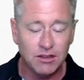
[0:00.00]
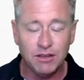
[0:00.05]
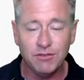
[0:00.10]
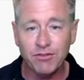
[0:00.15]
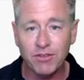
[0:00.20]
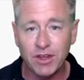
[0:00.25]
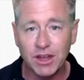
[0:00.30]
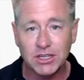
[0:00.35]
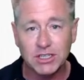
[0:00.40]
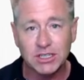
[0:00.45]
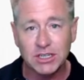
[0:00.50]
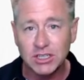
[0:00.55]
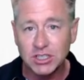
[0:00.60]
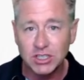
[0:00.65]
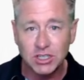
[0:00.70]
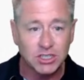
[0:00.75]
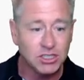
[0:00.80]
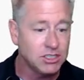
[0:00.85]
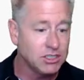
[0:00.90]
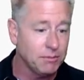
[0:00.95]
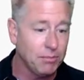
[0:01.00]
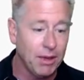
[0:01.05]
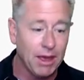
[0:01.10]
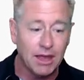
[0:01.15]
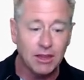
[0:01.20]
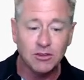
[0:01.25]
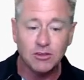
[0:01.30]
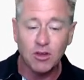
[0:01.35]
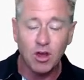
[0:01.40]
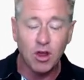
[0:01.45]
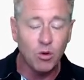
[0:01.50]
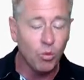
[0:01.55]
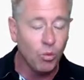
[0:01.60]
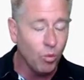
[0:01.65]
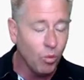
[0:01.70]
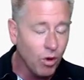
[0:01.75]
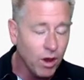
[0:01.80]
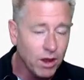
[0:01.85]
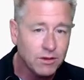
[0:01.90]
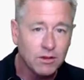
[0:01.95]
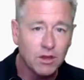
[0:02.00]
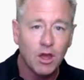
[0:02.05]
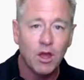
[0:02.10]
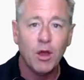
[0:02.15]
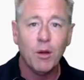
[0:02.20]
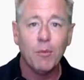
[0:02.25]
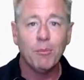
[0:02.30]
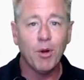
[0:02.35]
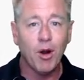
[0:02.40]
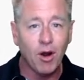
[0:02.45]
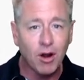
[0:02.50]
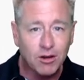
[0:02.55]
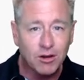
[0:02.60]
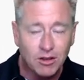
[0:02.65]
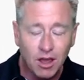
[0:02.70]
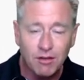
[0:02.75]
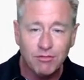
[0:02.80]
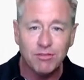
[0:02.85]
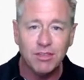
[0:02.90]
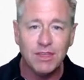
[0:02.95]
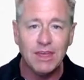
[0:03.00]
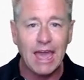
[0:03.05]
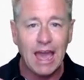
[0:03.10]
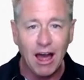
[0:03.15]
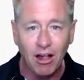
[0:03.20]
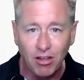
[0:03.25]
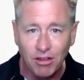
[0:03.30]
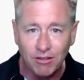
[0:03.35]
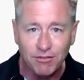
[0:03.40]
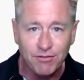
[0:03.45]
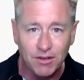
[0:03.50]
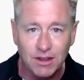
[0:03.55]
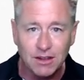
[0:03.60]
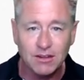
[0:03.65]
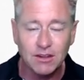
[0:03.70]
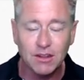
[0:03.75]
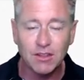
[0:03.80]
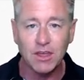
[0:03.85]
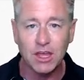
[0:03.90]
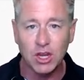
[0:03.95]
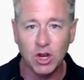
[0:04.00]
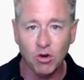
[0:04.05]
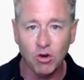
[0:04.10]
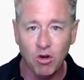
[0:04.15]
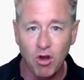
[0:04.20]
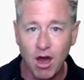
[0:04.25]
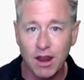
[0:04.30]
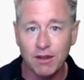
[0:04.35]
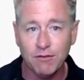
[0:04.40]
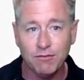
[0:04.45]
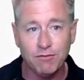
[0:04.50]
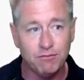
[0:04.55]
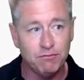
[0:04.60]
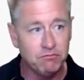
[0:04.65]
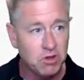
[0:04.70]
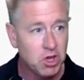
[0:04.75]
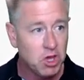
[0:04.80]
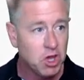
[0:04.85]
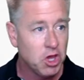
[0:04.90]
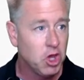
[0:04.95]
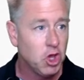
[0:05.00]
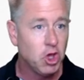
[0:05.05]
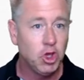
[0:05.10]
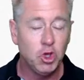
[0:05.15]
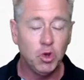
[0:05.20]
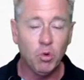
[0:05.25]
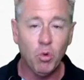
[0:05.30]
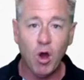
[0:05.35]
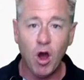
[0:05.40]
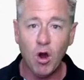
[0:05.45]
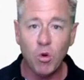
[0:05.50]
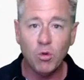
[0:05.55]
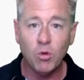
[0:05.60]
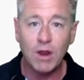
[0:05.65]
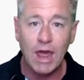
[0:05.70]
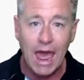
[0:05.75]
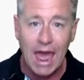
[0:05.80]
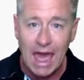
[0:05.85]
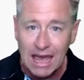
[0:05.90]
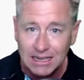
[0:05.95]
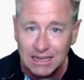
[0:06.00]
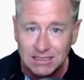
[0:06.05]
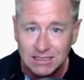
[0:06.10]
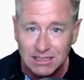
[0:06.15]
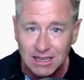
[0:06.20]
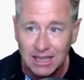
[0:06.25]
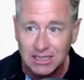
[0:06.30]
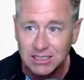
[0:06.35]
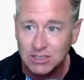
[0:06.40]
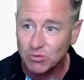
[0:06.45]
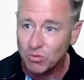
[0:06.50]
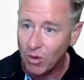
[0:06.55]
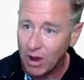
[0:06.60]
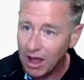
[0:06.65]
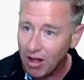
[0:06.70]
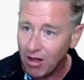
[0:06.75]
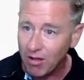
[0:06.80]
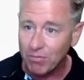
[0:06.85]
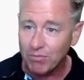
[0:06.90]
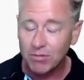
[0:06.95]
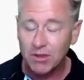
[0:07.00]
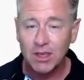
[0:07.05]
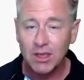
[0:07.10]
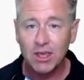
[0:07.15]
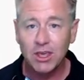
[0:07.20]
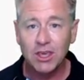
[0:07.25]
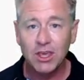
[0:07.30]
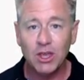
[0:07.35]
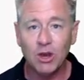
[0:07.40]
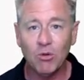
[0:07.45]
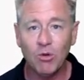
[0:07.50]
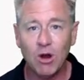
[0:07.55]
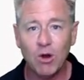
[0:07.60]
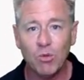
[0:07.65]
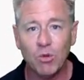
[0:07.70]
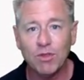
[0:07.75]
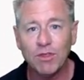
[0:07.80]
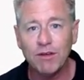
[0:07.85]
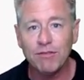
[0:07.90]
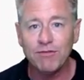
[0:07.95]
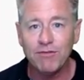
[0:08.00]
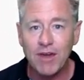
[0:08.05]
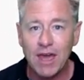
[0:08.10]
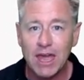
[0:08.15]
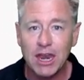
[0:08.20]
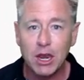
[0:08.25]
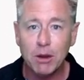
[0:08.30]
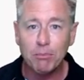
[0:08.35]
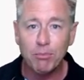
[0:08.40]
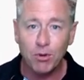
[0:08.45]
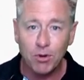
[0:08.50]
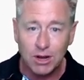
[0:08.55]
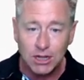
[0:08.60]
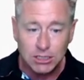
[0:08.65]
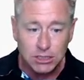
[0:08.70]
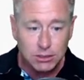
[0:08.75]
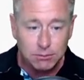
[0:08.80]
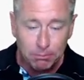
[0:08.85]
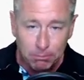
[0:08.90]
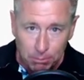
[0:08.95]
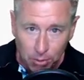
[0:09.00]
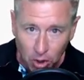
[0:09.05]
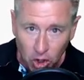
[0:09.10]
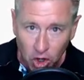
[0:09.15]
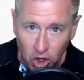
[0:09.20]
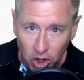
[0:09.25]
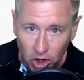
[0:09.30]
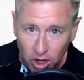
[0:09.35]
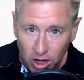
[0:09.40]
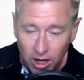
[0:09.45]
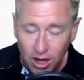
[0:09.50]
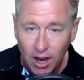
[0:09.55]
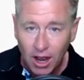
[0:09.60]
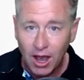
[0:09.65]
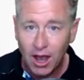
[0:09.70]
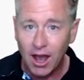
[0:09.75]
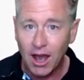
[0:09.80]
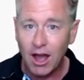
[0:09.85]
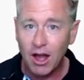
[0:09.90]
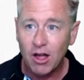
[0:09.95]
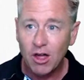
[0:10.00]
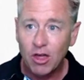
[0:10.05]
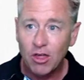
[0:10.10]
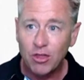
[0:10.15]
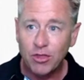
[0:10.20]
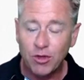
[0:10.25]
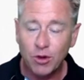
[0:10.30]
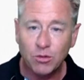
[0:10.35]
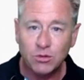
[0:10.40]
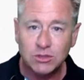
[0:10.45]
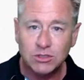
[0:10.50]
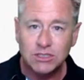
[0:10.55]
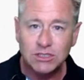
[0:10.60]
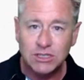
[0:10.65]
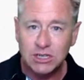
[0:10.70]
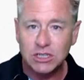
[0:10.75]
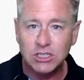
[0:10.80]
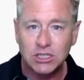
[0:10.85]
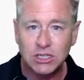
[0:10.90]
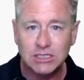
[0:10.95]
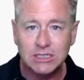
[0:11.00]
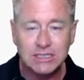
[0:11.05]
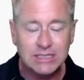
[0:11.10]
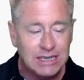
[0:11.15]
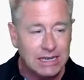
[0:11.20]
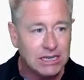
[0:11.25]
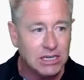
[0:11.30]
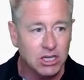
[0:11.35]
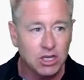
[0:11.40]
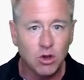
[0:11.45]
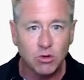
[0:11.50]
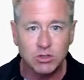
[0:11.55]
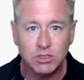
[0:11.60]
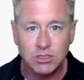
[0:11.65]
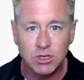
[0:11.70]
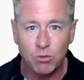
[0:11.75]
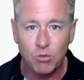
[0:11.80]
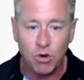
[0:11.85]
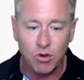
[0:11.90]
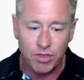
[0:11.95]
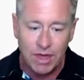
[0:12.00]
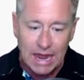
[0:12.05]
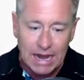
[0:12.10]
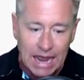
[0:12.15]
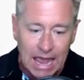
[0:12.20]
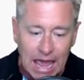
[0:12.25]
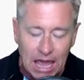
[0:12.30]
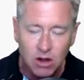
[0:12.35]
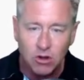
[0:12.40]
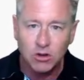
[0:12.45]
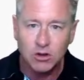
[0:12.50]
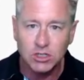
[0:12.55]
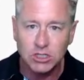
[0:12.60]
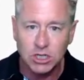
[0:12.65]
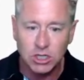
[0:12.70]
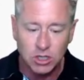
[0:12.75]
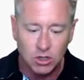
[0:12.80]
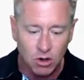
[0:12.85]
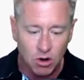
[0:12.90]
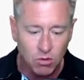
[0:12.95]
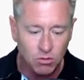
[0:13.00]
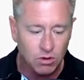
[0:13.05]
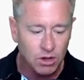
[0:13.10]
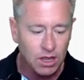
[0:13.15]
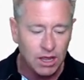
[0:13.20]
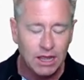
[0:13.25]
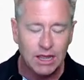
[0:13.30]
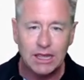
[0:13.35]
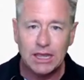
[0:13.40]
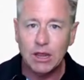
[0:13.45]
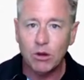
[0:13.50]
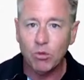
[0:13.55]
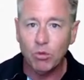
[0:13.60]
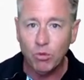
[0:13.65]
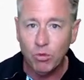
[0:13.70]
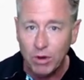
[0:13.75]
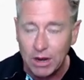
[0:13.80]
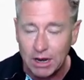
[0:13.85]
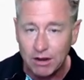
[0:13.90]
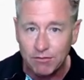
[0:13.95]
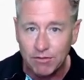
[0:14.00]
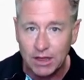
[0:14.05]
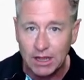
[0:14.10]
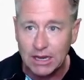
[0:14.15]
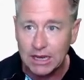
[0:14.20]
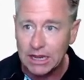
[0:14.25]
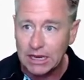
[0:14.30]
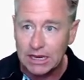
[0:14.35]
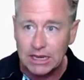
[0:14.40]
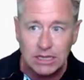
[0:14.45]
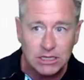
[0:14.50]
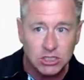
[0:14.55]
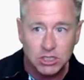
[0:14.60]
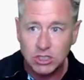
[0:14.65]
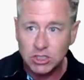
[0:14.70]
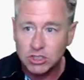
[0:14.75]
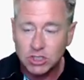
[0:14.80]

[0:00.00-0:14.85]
deflation it just depends on what part of the elephant that you're on. If you own assets. Well, you know what? When the Fed prints, burr, uh, those digits need to go somewhere. That energy, you don't get rid of it. It needs to